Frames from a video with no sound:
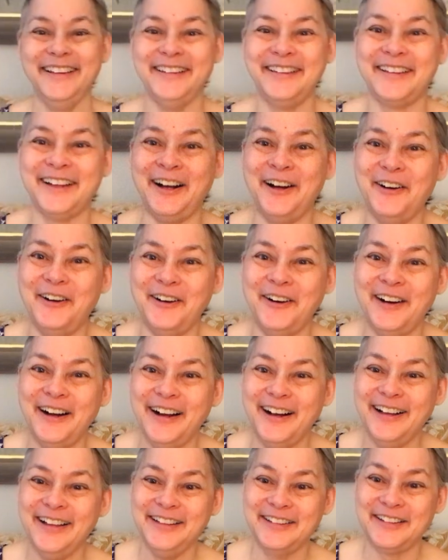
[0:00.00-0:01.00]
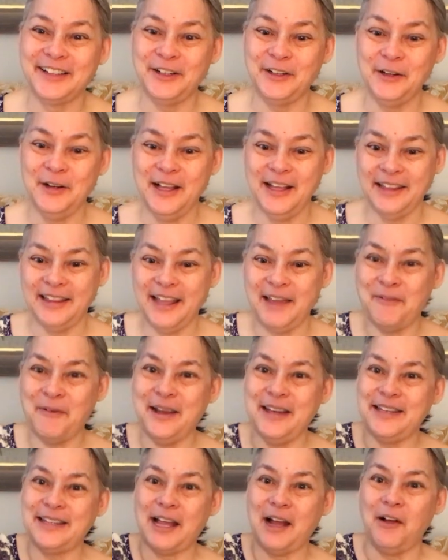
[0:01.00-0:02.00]
So they
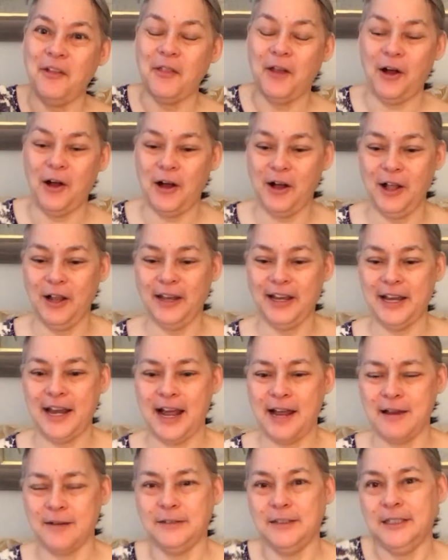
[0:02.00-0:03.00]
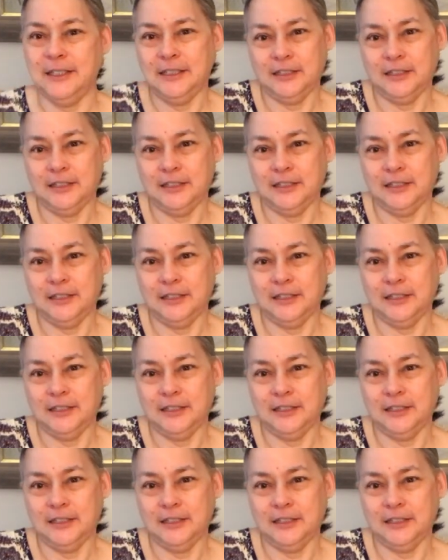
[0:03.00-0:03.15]
went down the hall, and I